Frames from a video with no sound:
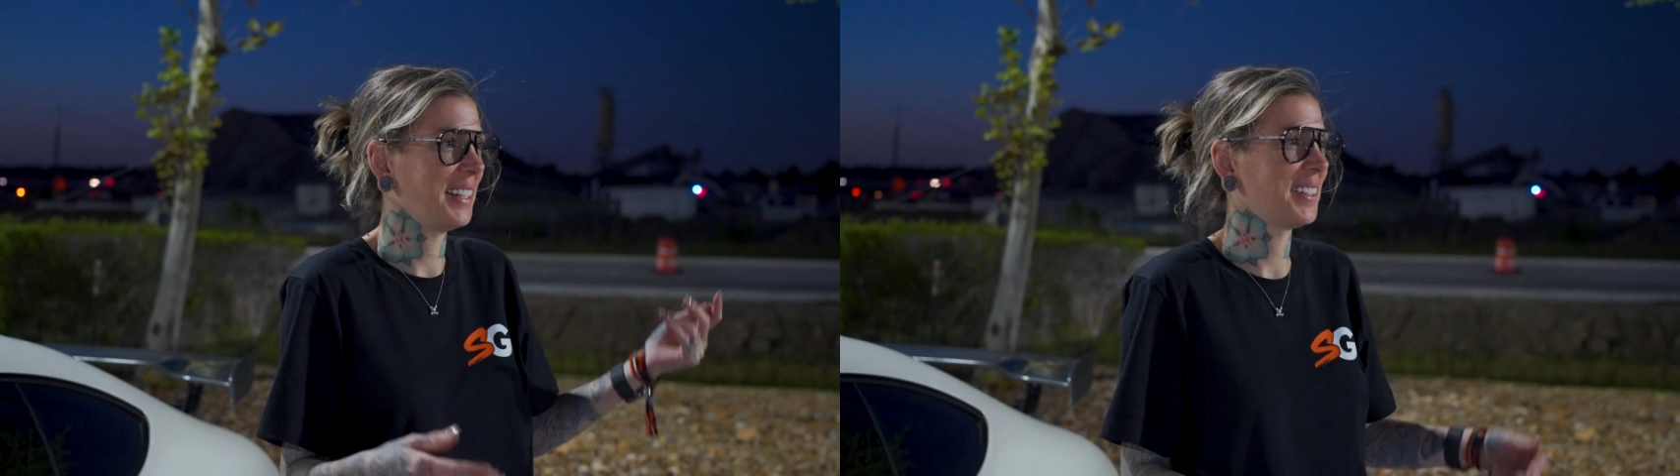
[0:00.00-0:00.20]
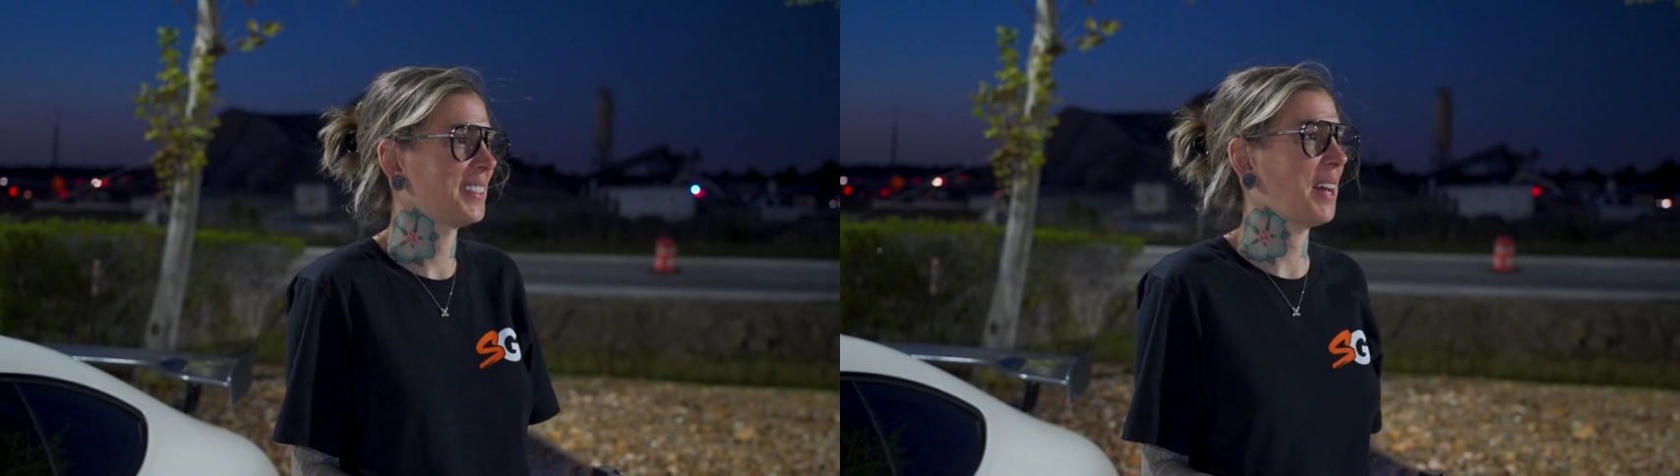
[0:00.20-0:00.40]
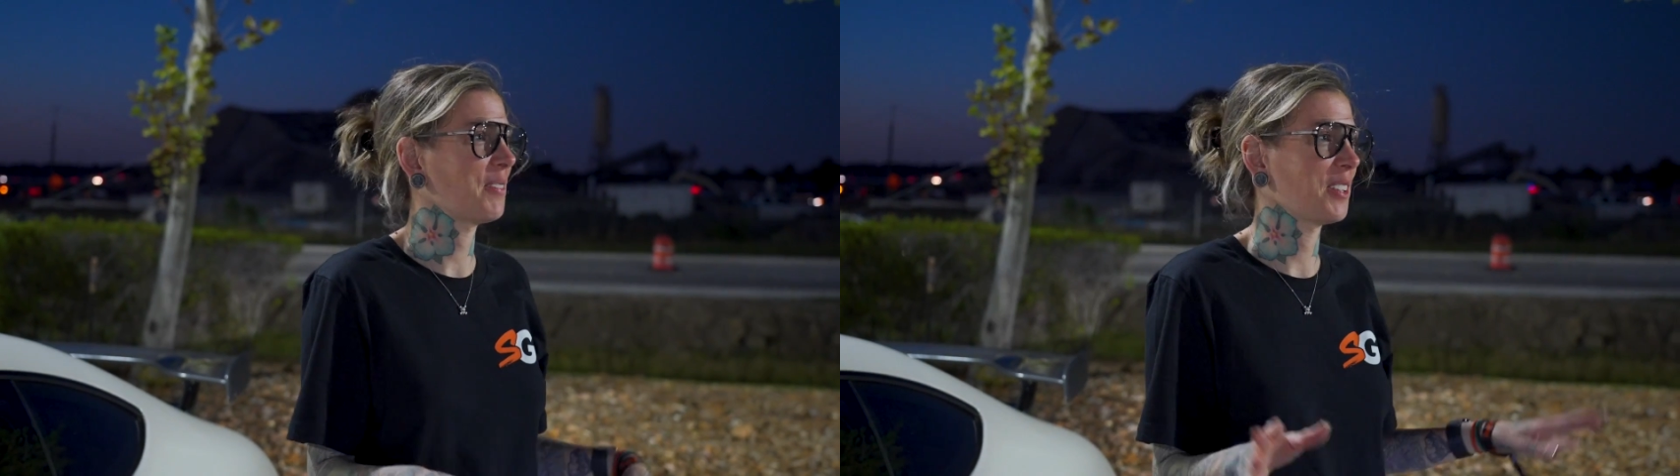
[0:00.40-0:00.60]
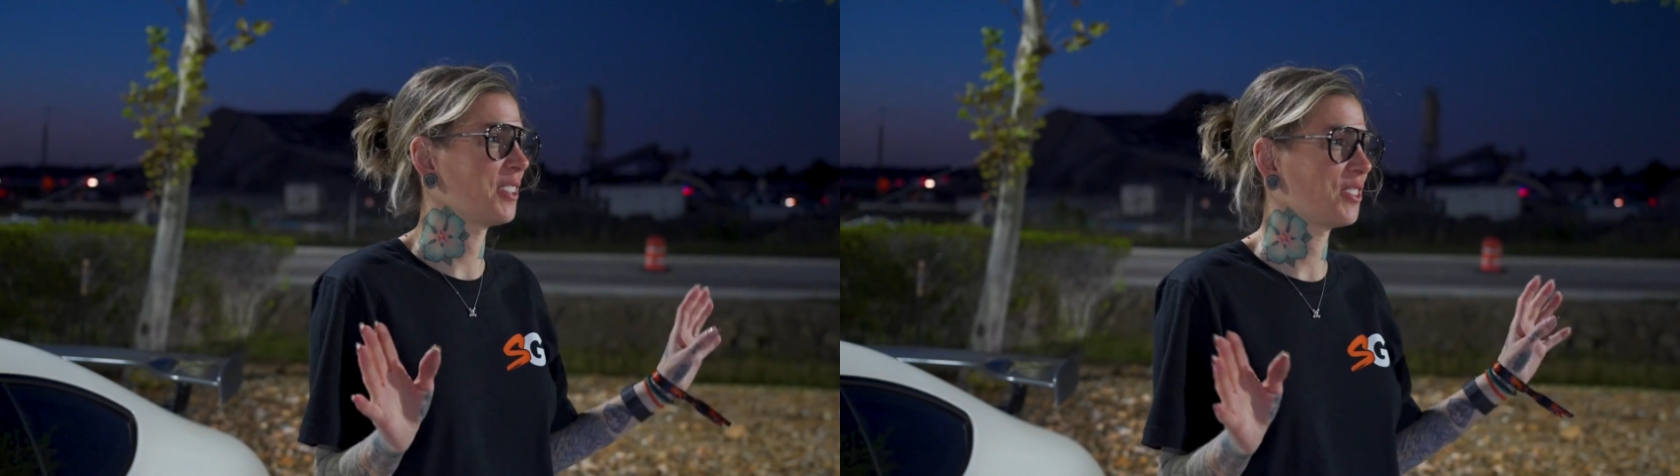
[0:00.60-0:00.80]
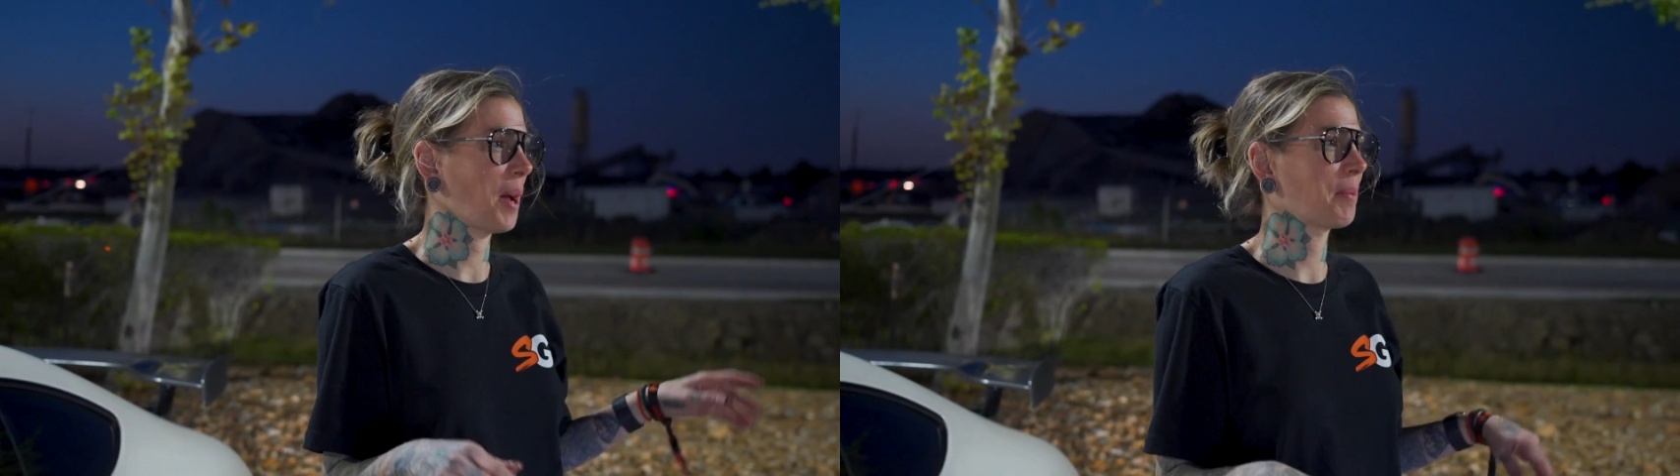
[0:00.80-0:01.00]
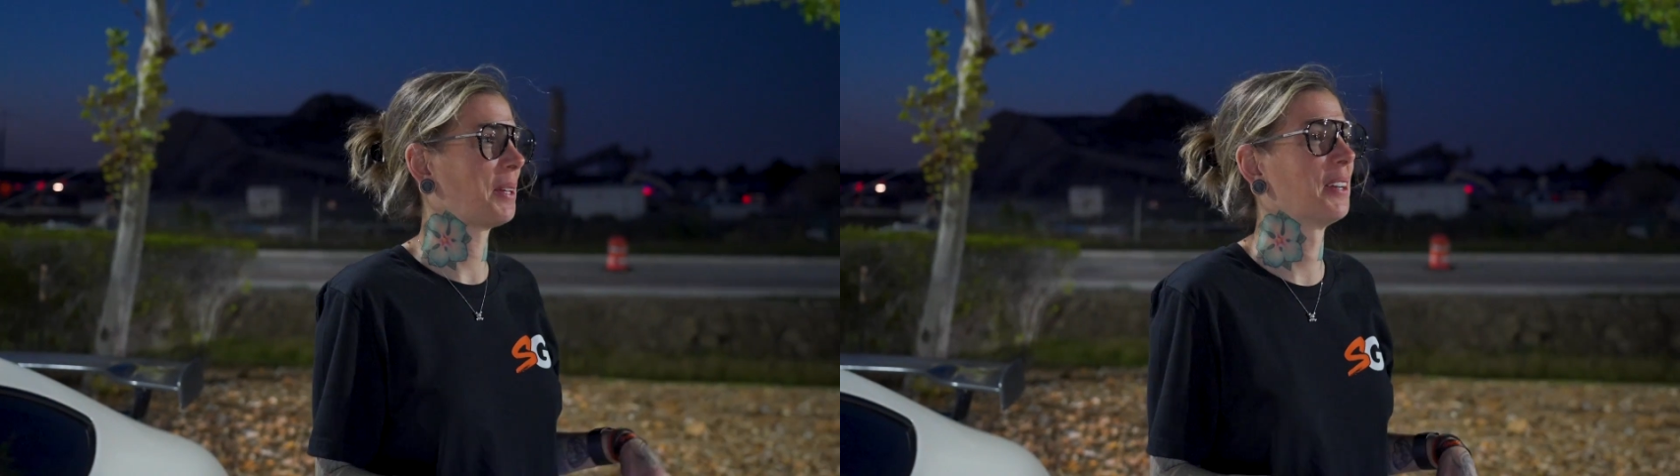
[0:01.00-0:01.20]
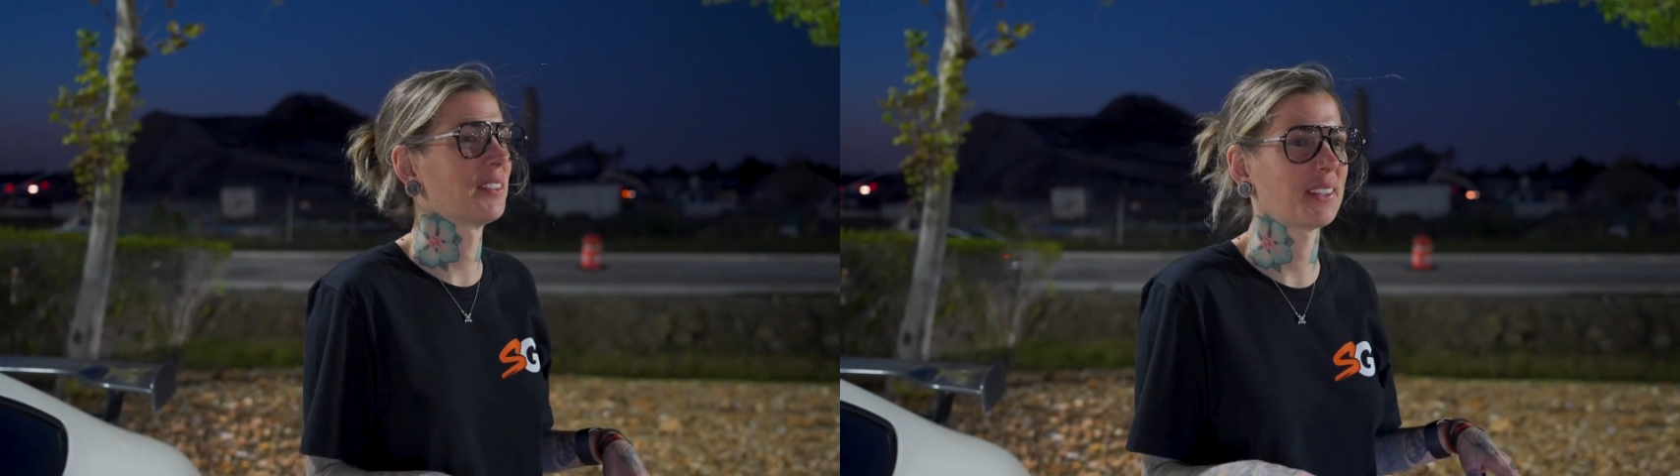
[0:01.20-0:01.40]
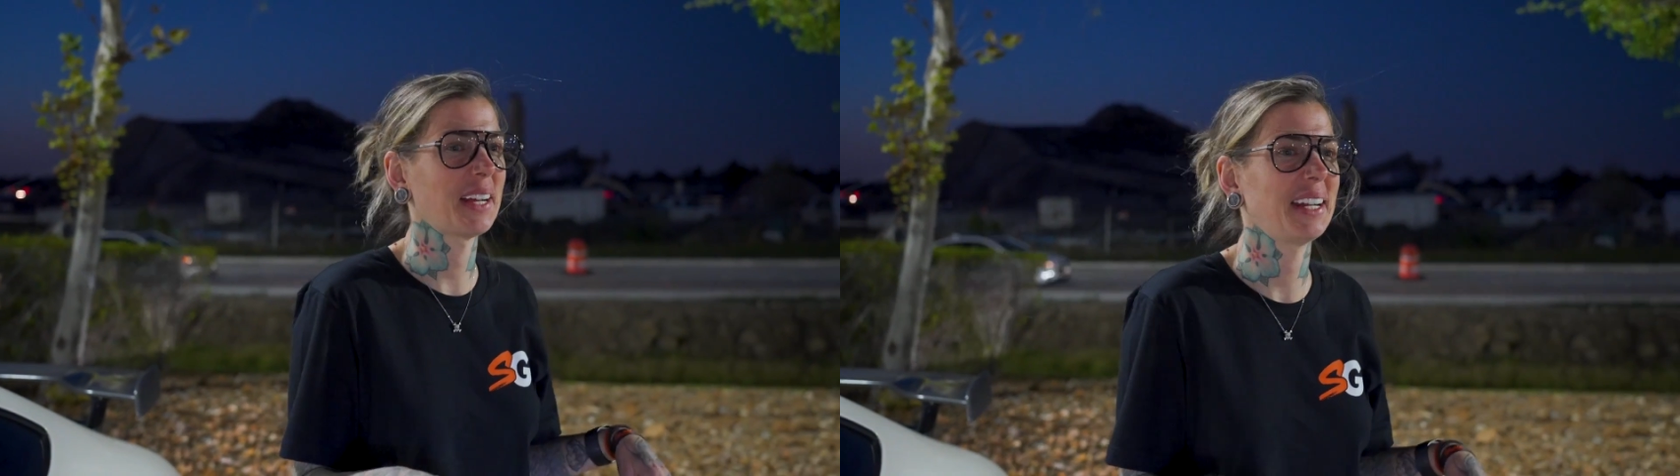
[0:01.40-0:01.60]
he doesn't have to drop
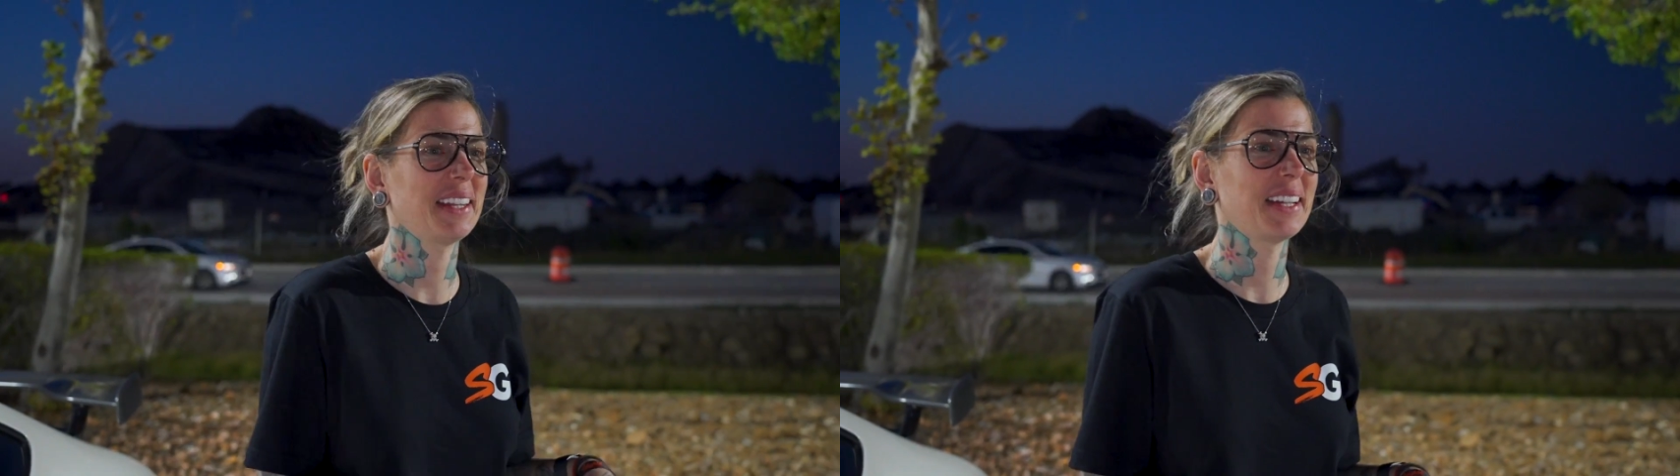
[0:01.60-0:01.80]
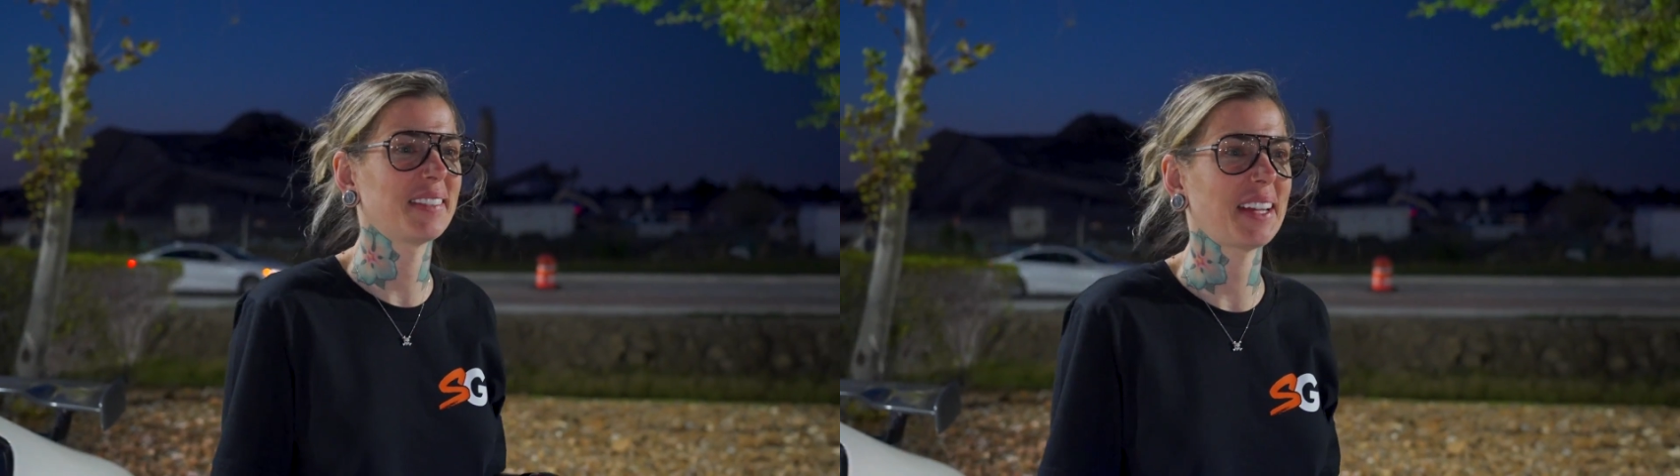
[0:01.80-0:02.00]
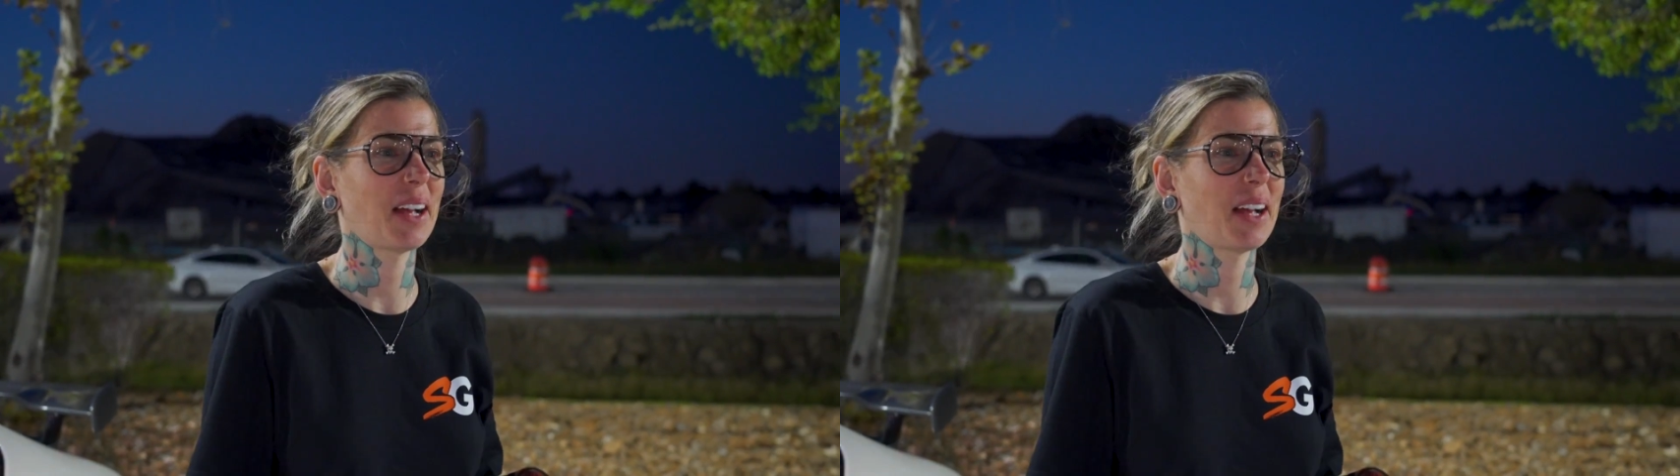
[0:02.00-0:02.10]
gears or anything or oh,